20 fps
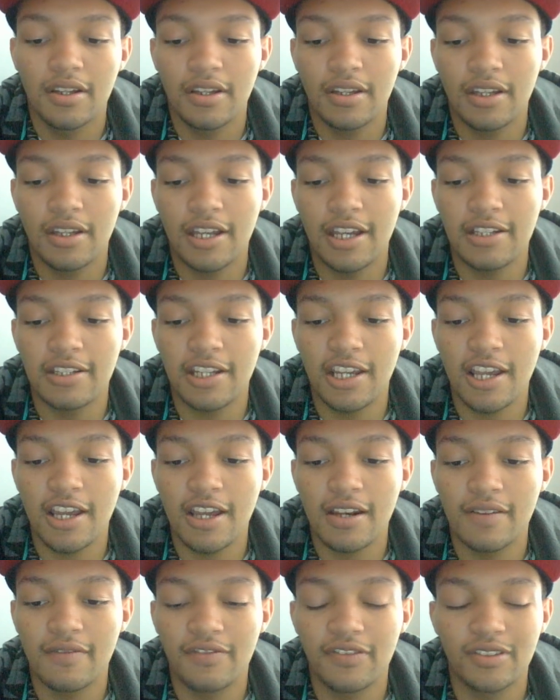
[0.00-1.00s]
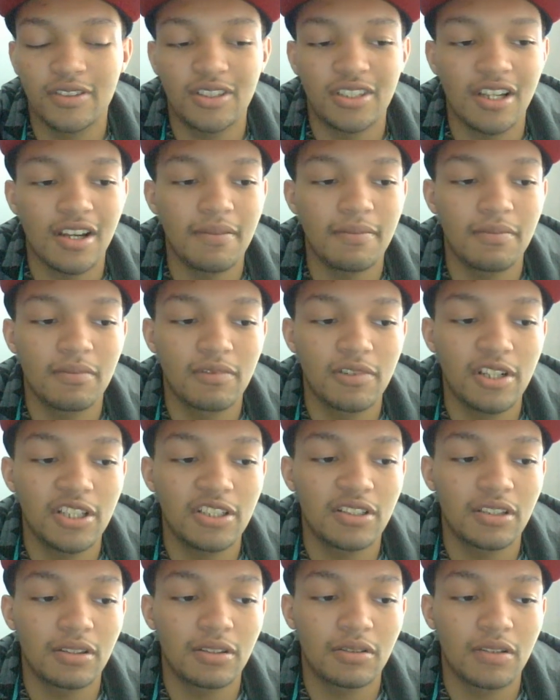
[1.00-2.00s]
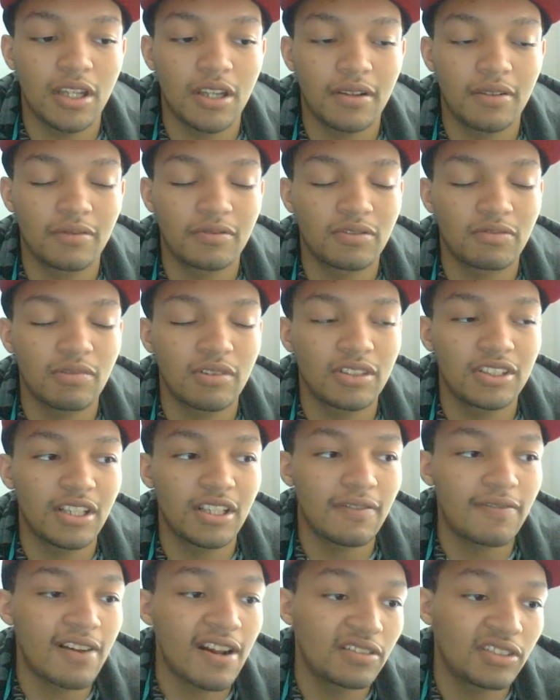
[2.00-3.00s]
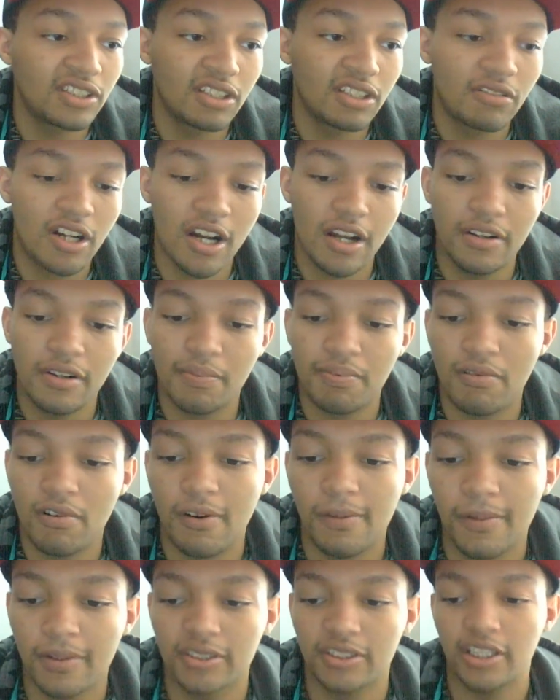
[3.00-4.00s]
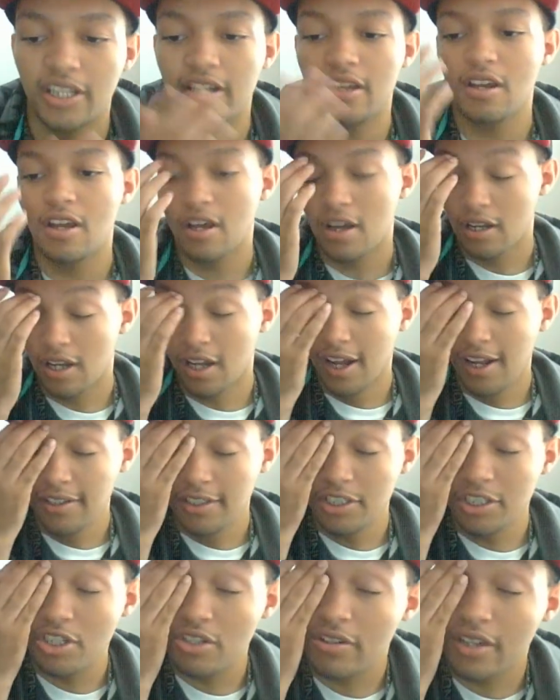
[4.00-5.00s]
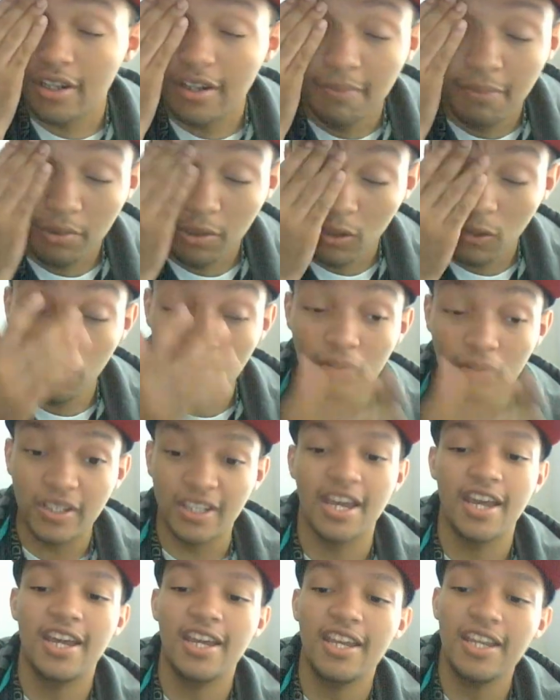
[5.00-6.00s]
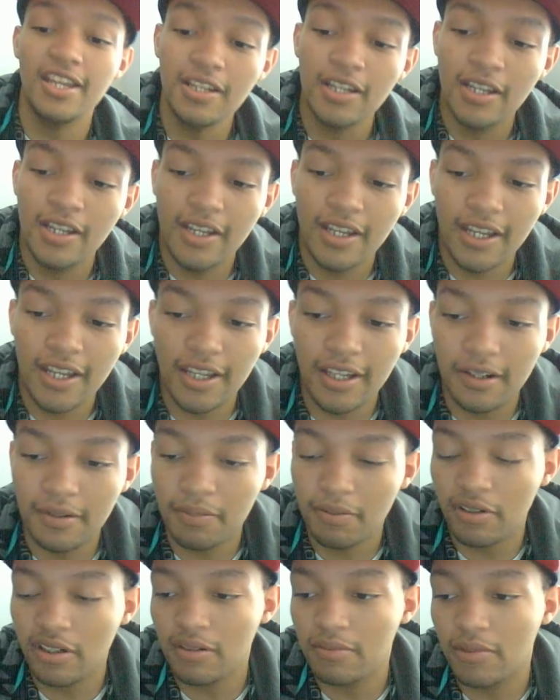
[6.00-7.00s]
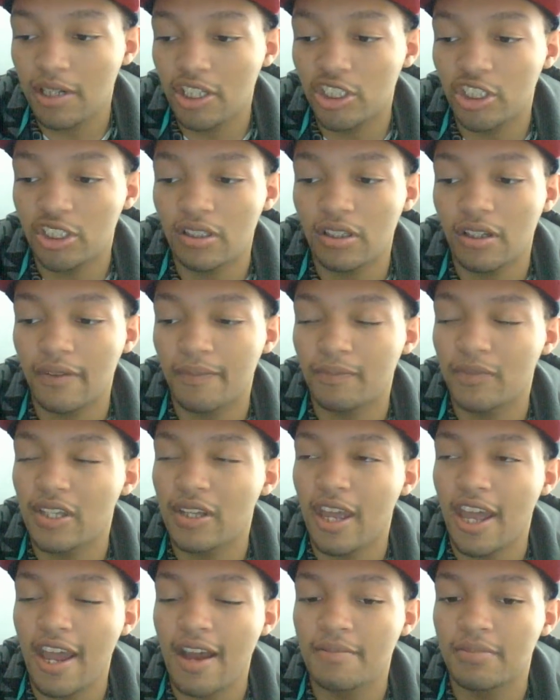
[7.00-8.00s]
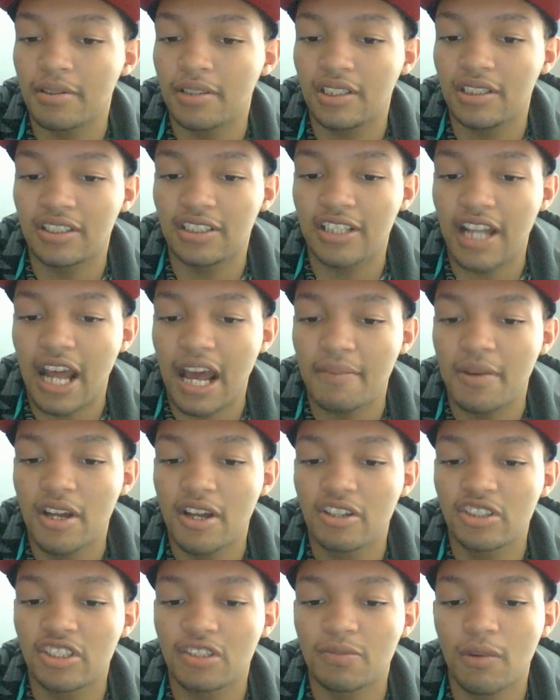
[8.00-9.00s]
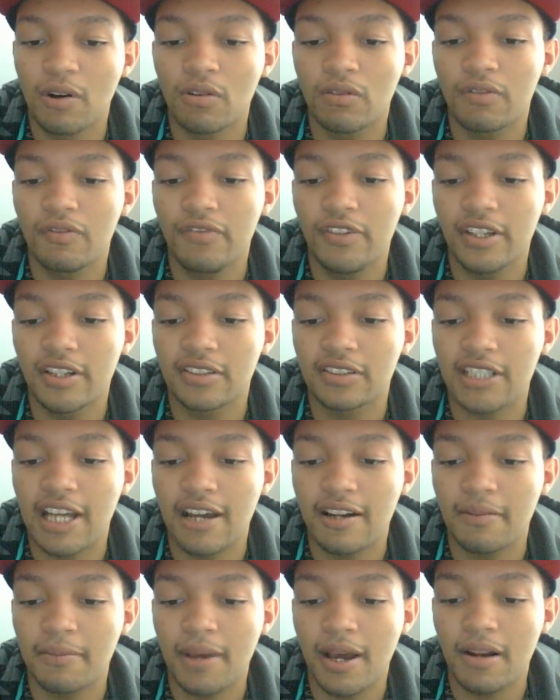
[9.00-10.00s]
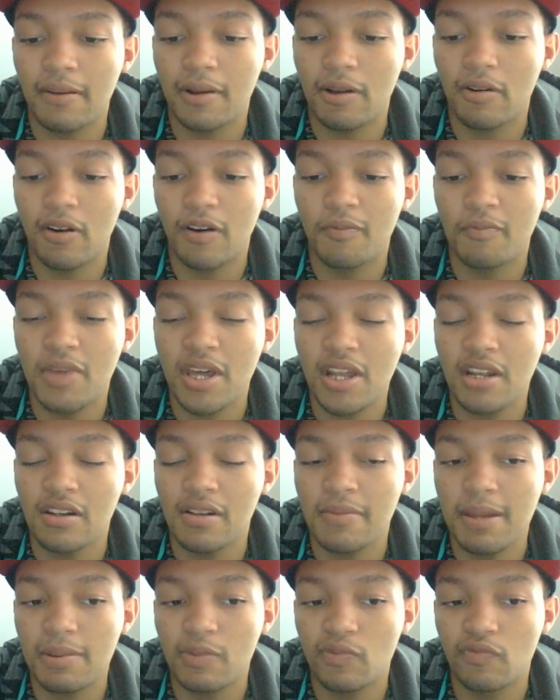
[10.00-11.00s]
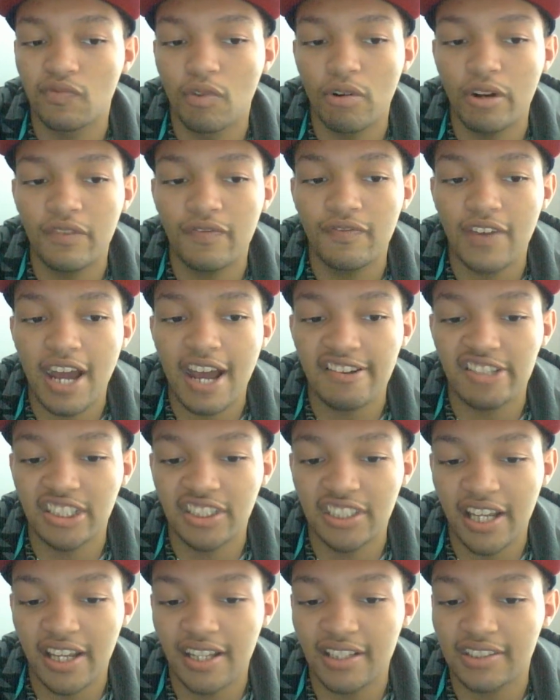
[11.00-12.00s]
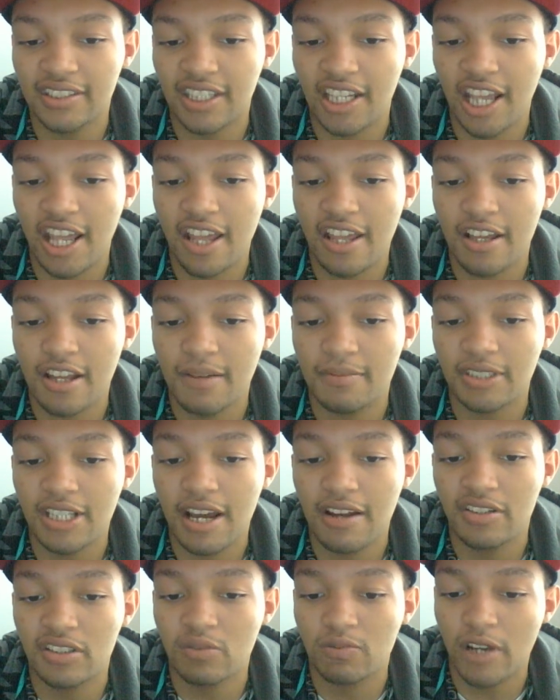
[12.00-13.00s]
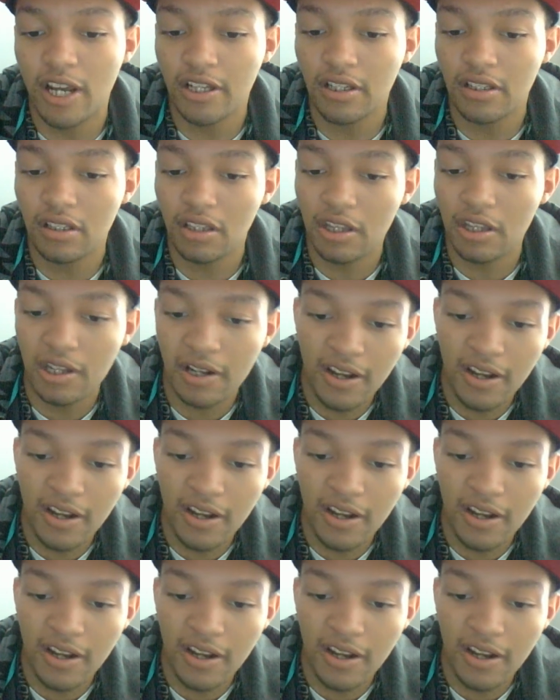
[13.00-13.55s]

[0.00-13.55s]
And then for some reason, well, Seth Rollins was still cutting a promo saying, "Oh, did you get a boo-boo, Kane?" And pretty much the ambulance stopped. Smoke fills out. In about a minute or maybe 45 seconds, Kane comes out in his regular gear,